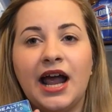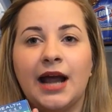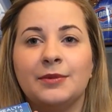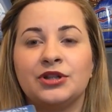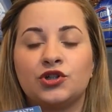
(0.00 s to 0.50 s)

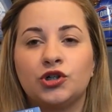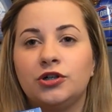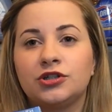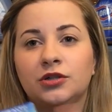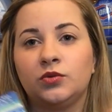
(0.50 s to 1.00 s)
and the
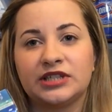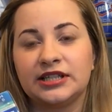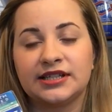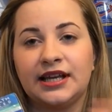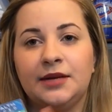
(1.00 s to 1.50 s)
total was
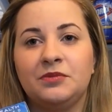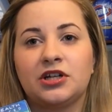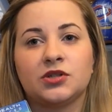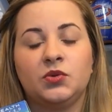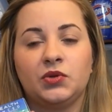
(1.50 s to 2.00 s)
the same
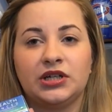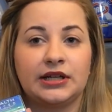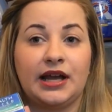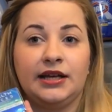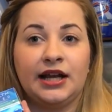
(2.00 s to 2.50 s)
because we
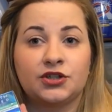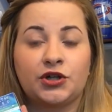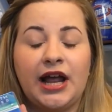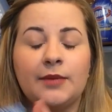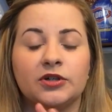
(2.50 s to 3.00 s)
didn't get any
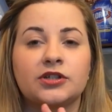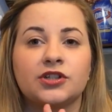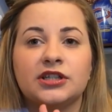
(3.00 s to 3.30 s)
extra care bucks.